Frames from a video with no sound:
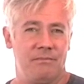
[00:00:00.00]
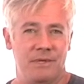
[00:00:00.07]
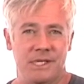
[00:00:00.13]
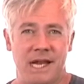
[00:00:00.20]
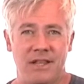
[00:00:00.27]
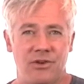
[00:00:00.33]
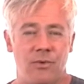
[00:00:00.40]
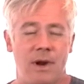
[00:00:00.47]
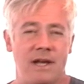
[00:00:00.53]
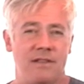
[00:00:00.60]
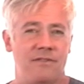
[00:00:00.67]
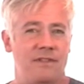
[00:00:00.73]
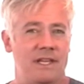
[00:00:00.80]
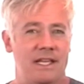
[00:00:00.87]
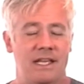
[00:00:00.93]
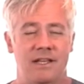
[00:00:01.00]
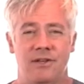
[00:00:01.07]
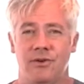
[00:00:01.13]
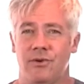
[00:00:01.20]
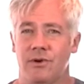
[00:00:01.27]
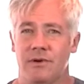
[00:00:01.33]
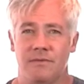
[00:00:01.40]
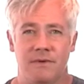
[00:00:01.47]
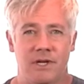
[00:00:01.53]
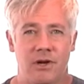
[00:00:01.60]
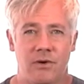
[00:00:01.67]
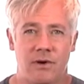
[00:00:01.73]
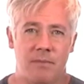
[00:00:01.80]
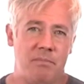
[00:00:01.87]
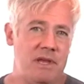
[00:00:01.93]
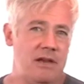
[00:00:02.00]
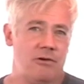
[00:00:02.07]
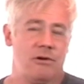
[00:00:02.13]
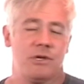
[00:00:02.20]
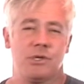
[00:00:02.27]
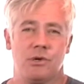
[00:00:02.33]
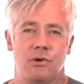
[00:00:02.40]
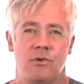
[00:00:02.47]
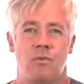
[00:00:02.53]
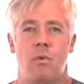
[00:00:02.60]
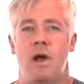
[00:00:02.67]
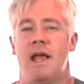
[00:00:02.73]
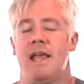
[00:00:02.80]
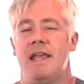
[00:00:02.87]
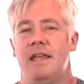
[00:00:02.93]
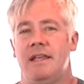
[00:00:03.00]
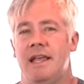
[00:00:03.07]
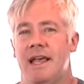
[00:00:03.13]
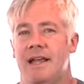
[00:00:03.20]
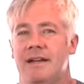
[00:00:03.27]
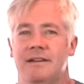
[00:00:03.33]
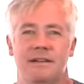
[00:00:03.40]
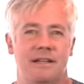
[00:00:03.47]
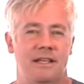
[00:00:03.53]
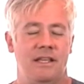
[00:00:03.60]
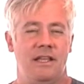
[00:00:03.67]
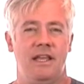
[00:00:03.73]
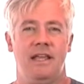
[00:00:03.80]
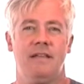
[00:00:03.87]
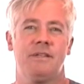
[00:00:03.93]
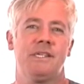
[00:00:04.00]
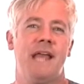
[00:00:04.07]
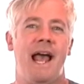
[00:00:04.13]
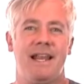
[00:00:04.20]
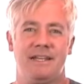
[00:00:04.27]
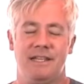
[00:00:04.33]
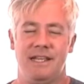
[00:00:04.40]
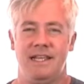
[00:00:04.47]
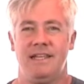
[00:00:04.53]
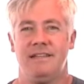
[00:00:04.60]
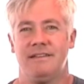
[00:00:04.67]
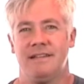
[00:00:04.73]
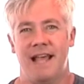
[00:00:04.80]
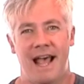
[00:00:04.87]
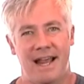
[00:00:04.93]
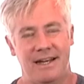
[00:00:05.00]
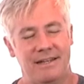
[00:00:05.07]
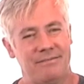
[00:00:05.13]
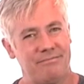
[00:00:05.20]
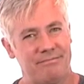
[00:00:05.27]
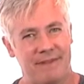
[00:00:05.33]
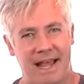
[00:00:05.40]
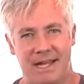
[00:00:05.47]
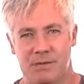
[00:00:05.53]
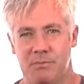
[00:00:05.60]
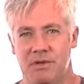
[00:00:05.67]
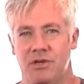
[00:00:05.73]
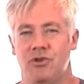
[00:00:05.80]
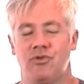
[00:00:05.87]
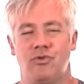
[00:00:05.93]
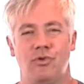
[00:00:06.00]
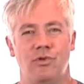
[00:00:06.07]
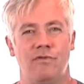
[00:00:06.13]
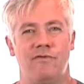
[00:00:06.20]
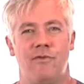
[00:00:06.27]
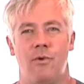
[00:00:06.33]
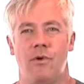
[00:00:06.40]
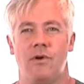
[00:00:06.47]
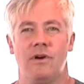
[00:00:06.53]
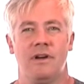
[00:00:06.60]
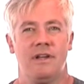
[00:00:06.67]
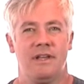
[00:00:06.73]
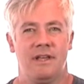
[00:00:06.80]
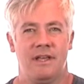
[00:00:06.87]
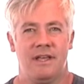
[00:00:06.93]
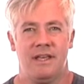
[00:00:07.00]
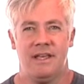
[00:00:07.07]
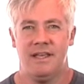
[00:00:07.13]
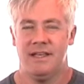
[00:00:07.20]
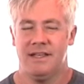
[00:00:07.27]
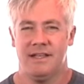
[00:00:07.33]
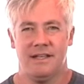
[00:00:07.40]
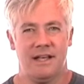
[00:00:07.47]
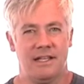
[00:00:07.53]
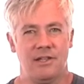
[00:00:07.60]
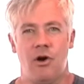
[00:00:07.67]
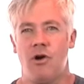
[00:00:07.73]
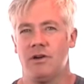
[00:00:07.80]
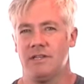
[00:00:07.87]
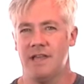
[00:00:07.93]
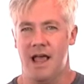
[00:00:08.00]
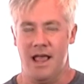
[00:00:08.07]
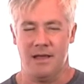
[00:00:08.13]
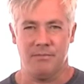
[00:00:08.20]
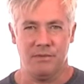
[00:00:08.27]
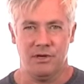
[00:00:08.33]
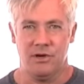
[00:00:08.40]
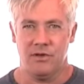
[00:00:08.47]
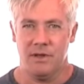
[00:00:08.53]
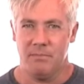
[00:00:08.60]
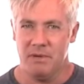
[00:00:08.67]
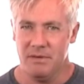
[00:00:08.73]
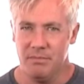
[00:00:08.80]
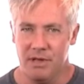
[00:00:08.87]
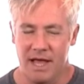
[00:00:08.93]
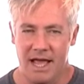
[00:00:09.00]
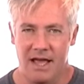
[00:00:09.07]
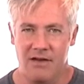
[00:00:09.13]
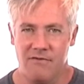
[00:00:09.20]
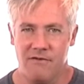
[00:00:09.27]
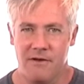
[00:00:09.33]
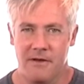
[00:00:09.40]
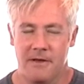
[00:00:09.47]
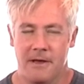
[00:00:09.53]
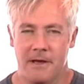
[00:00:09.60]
say the right thing or appear a certain way, and sadly that has been true for a long time. That people have